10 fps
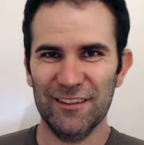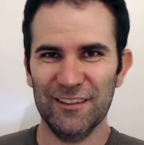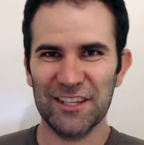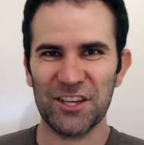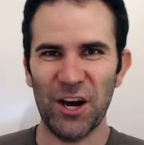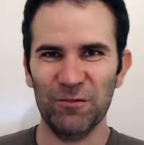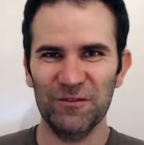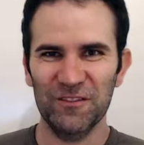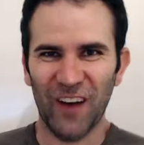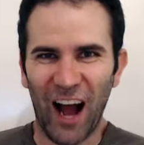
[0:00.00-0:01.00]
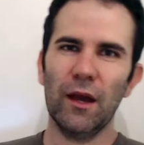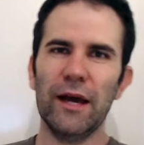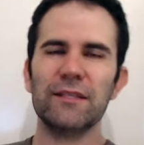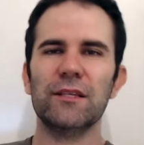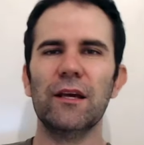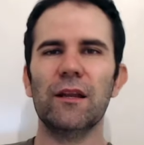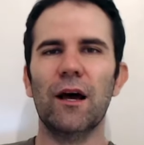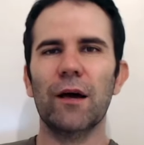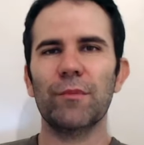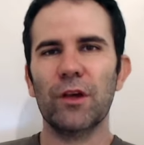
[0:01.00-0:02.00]
Let's go. I said
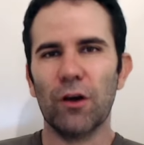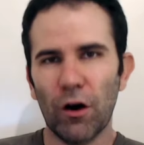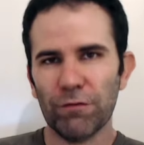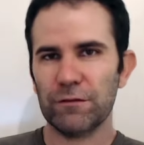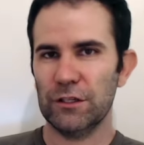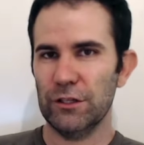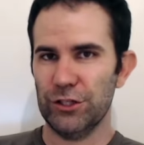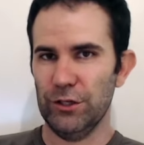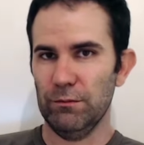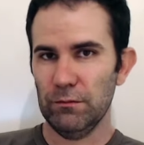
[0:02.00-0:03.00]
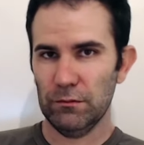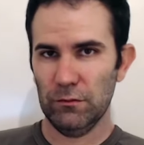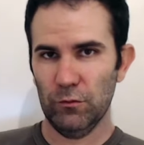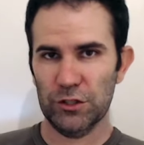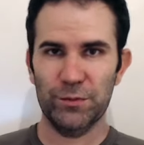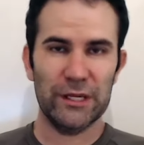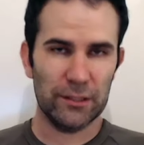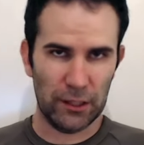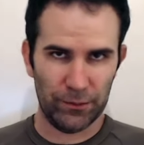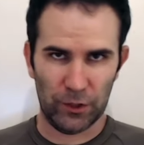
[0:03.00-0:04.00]
I'm off to the gym, which means
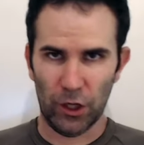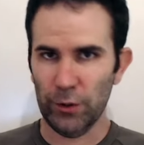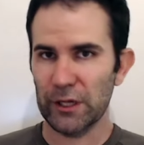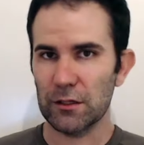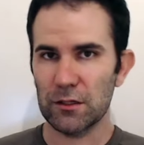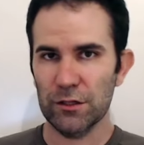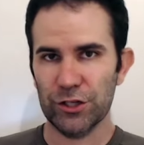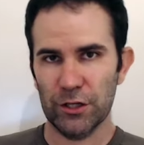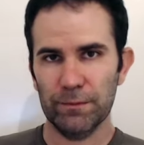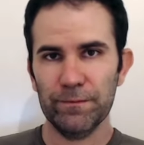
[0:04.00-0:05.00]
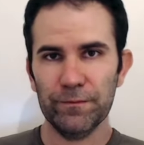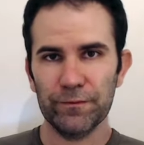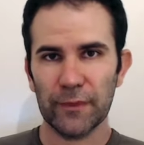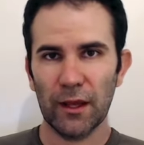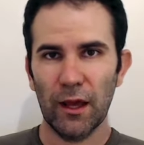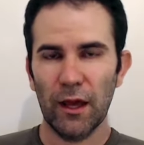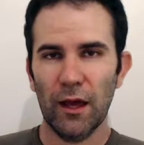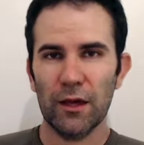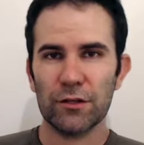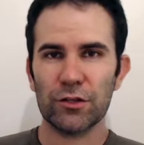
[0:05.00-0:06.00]
I'm going to the gym
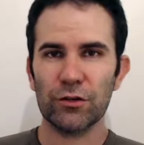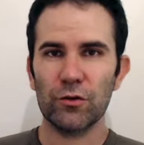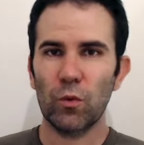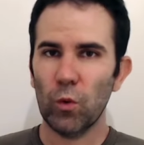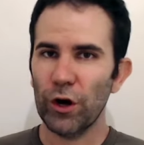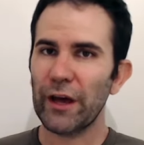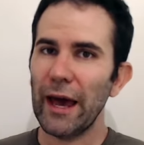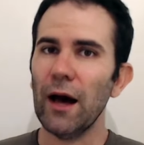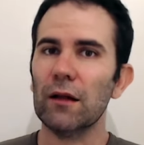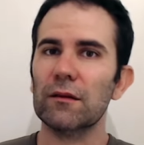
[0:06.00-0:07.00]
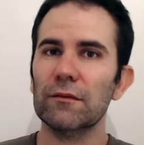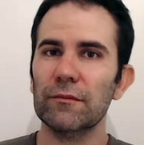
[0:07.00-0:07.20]
to work out.